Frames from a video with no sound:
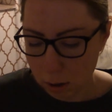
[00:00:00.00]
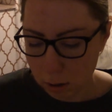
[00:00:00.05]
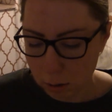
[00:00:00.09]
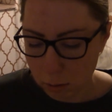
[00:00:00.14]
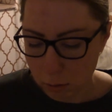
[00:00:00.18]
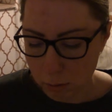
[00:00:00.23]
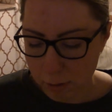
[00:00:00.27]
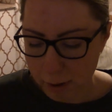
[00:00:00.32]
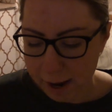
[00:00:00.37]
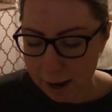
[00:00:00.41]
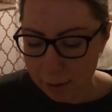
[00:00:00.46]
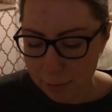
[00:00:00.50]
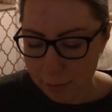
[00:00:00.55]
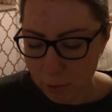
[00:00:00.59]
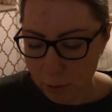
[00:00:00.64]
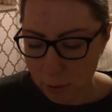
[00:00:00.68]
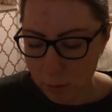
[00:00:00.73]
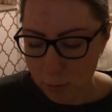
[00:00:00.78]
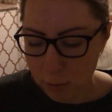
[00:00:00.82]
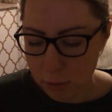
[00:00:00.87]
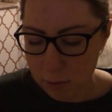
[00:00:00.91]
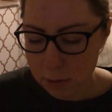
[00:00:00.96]
grave
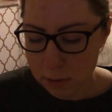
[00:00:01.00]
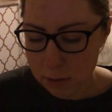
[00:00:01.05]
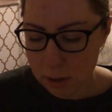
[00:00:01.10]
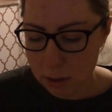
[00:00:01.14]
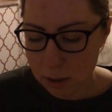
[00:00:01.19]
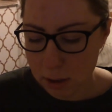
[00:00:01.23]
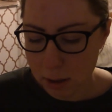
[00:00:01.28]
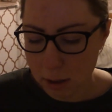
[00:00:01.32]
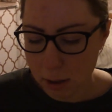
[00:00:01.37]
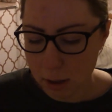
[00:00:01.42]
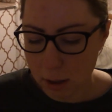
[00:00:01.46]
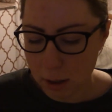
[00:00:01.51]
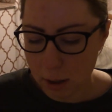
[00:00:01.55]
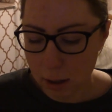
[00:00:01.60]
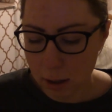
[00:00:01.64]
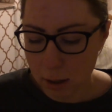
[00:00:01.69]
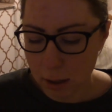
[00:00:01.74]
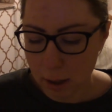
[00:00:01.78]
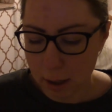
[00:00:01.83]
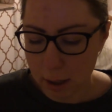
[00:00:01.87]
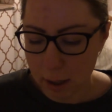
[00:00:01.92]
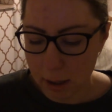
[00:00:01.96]
almost.
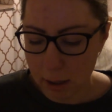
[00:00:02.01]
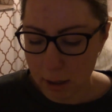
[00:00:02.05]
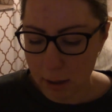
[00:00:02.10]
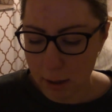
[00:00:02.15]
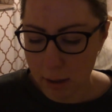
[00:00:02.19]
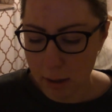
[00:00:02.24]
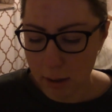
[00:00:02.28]
Like